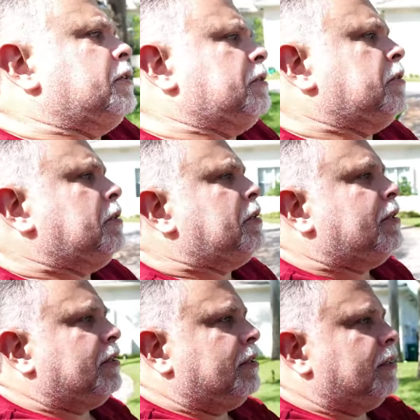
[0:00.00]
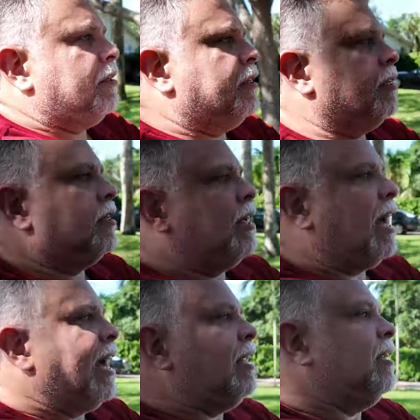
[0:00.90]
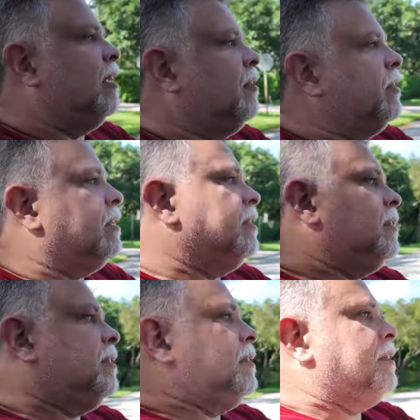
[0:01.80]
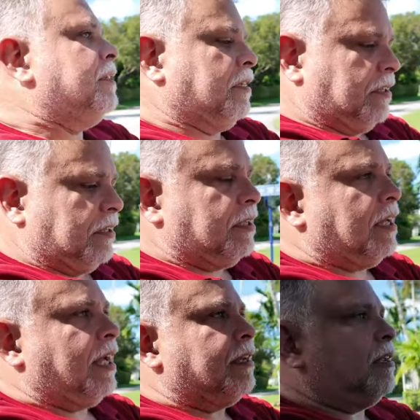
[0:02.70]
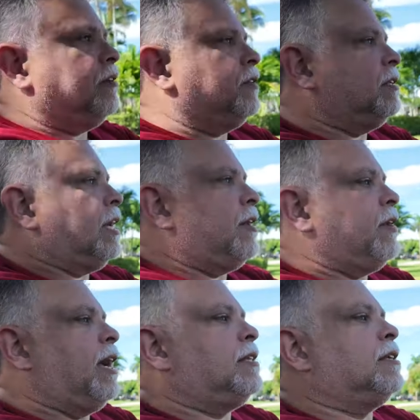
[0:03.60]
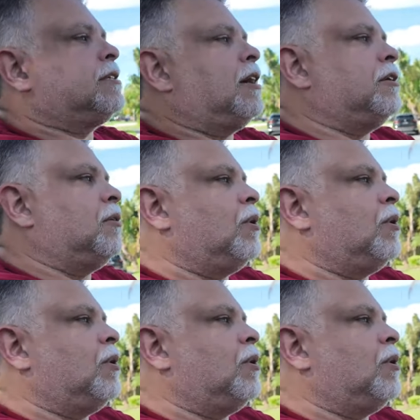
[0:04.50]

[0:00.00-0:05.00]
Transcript: So how you feeling right now, man? I love it. I love it. I haven't had this out in a